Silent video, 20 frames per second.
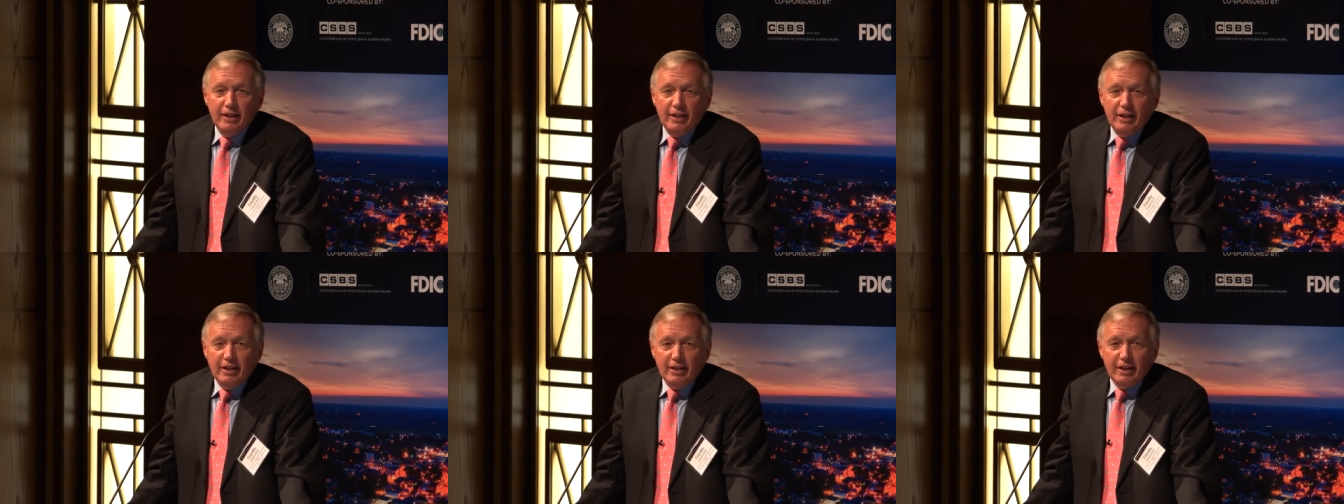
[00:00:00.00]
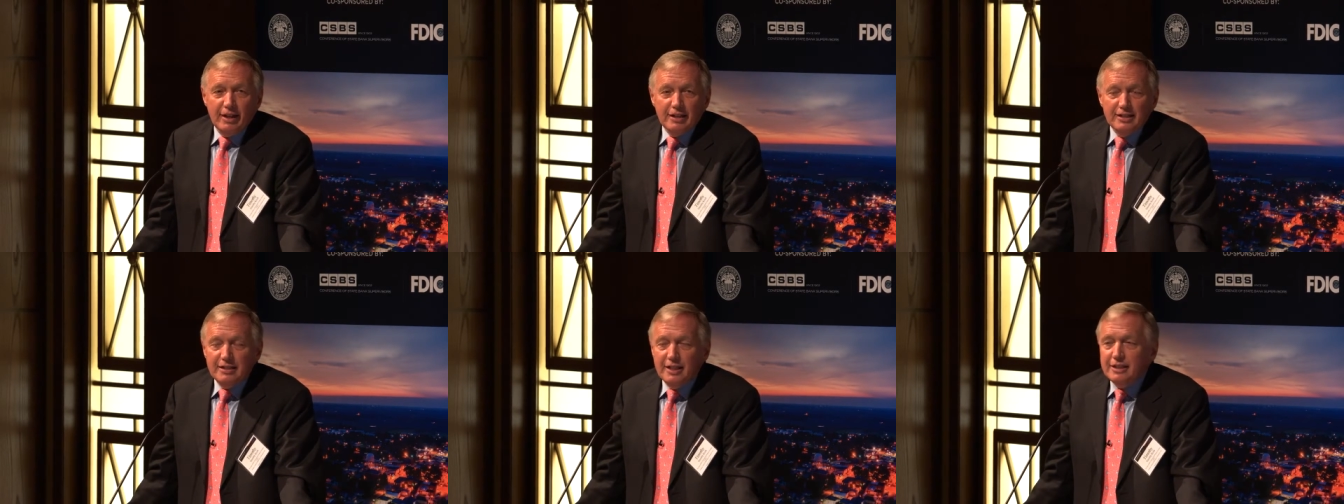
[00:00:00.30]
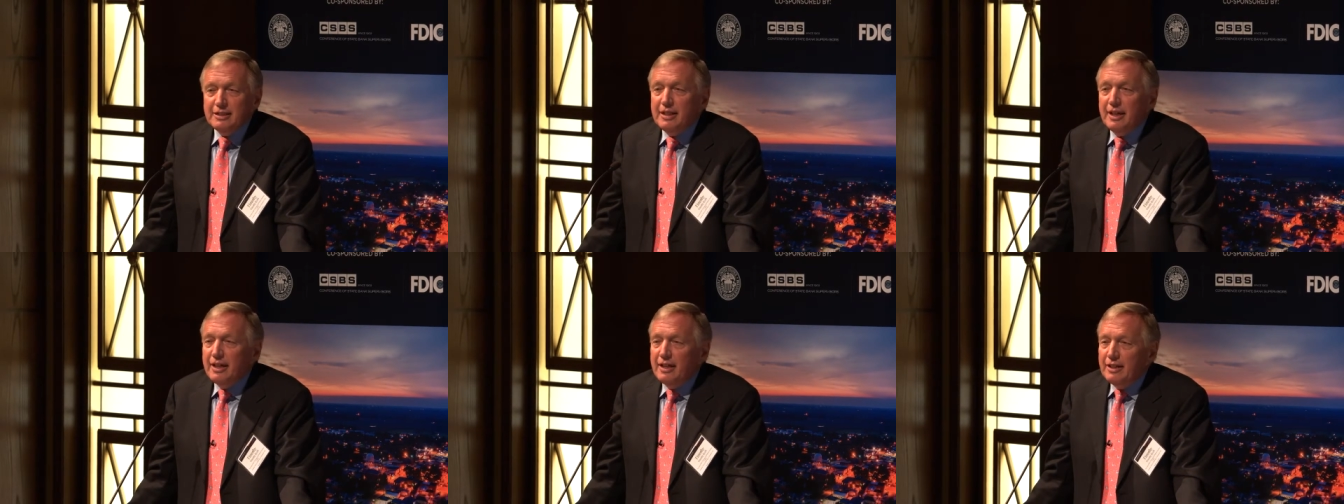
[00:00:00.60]
And the last
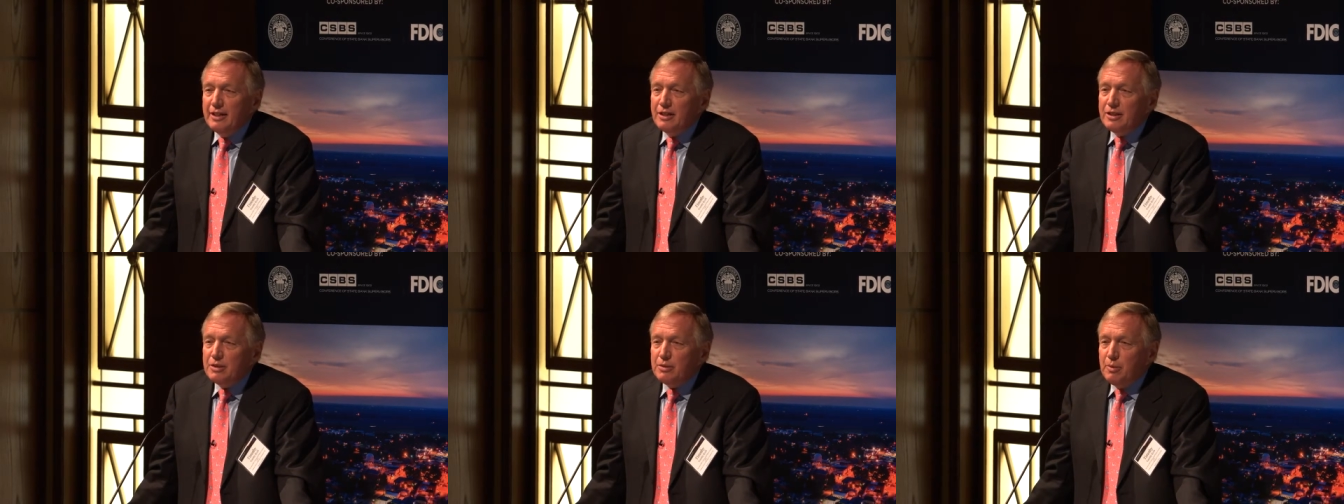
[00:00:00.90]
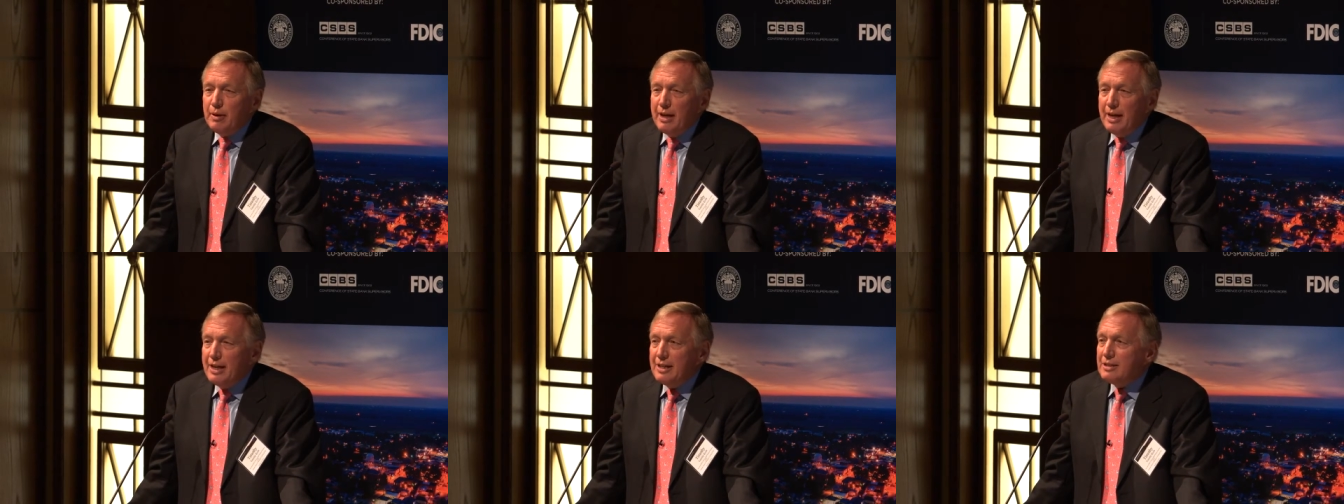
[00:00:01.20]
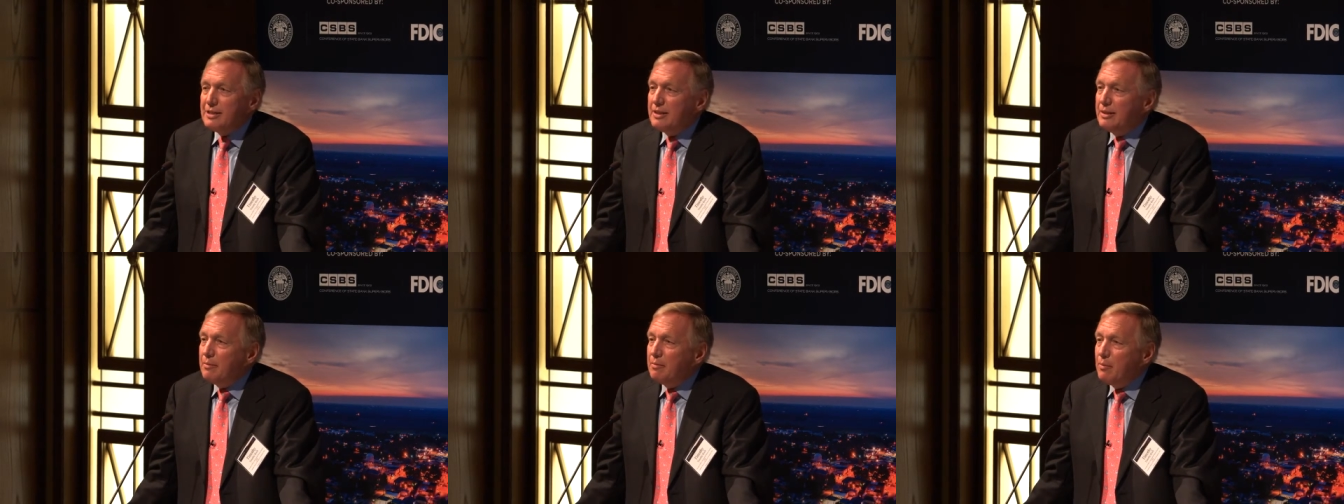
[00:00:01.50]
6 to 8 years, when I
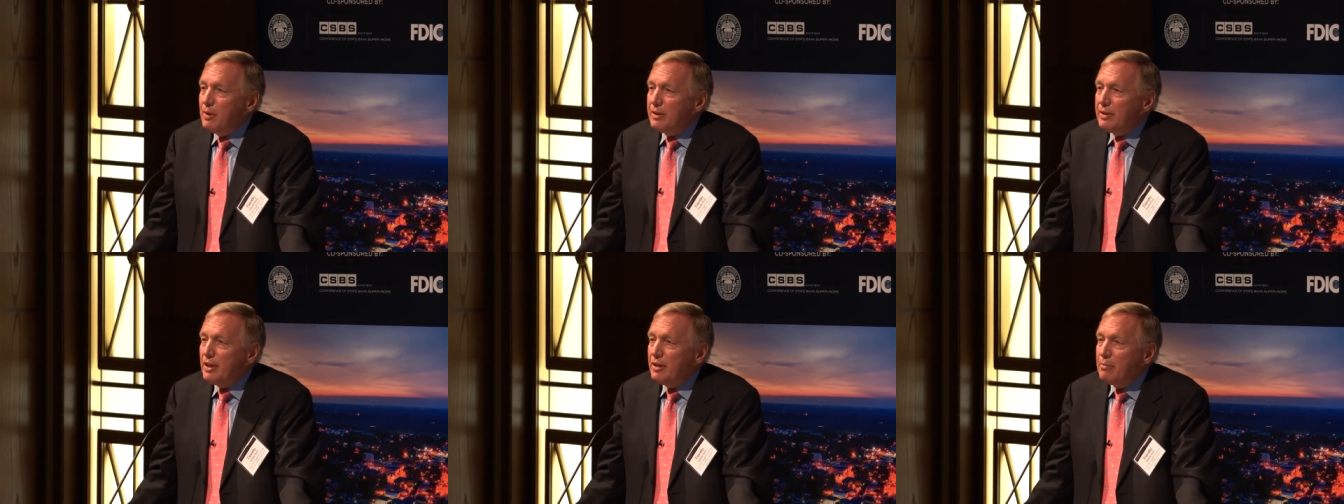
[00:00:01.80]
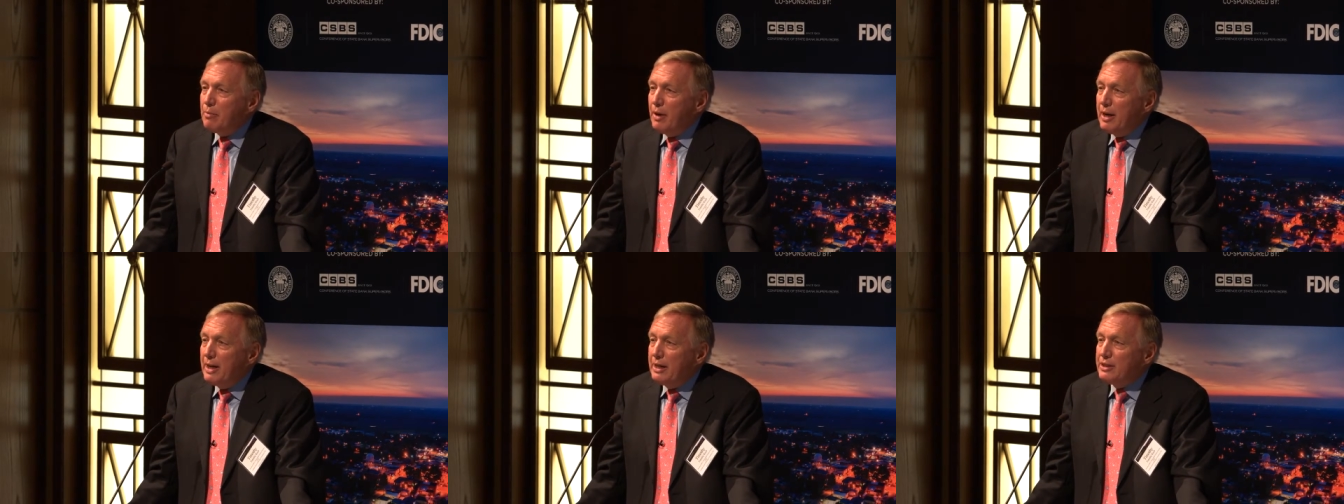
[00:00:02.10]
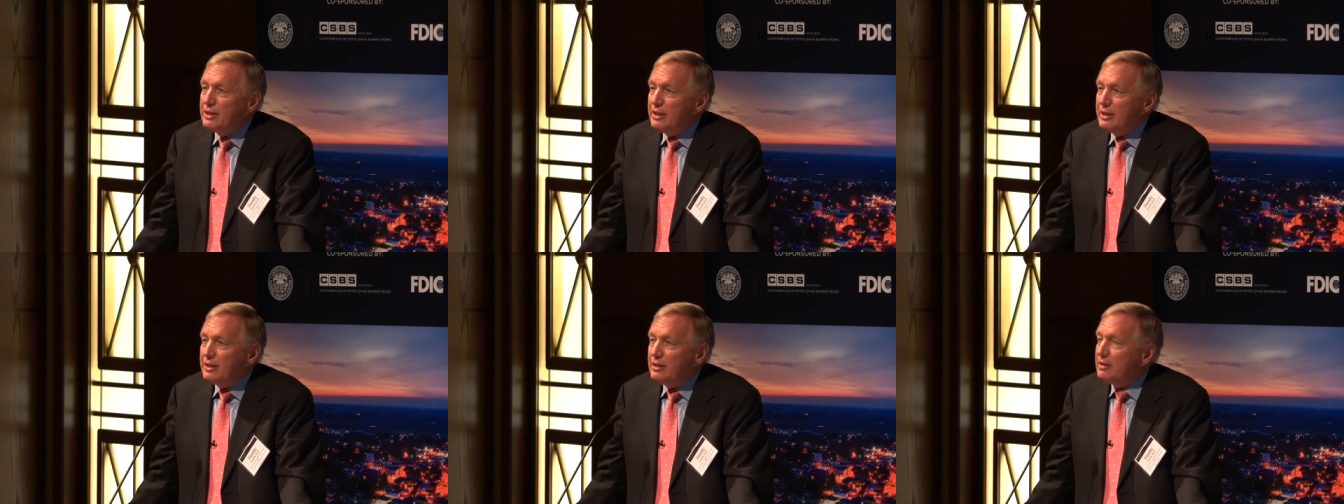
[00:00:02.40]
asked them what their
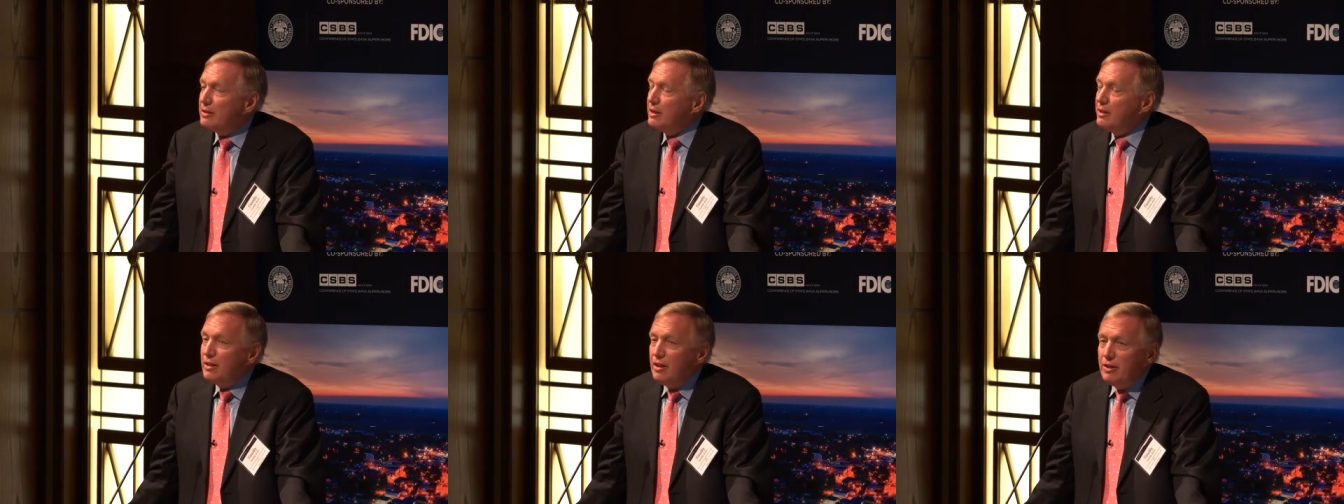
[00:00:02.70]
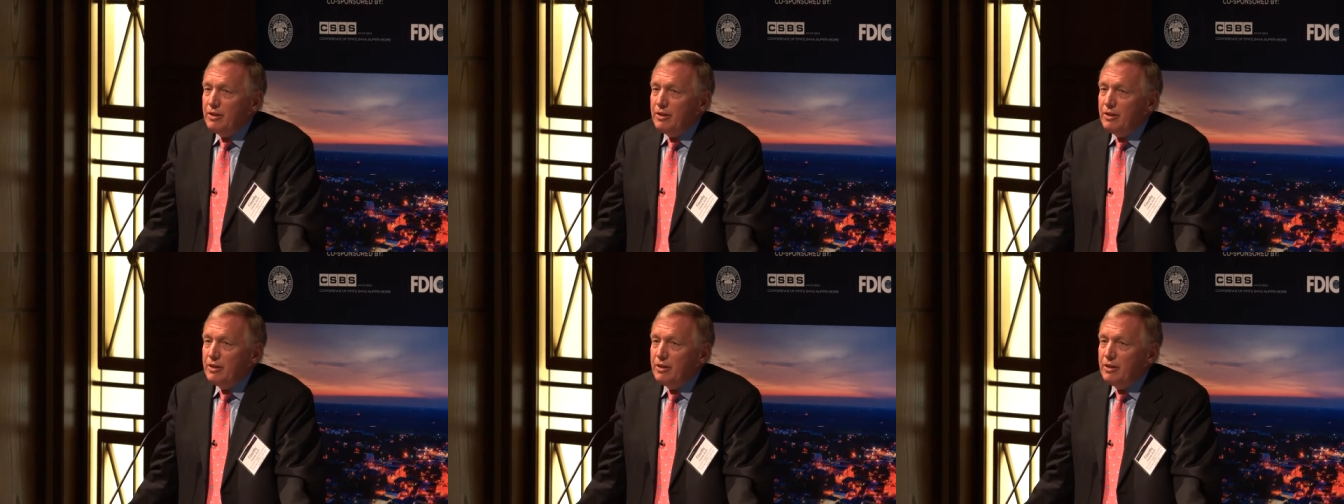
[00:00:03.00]
branch is,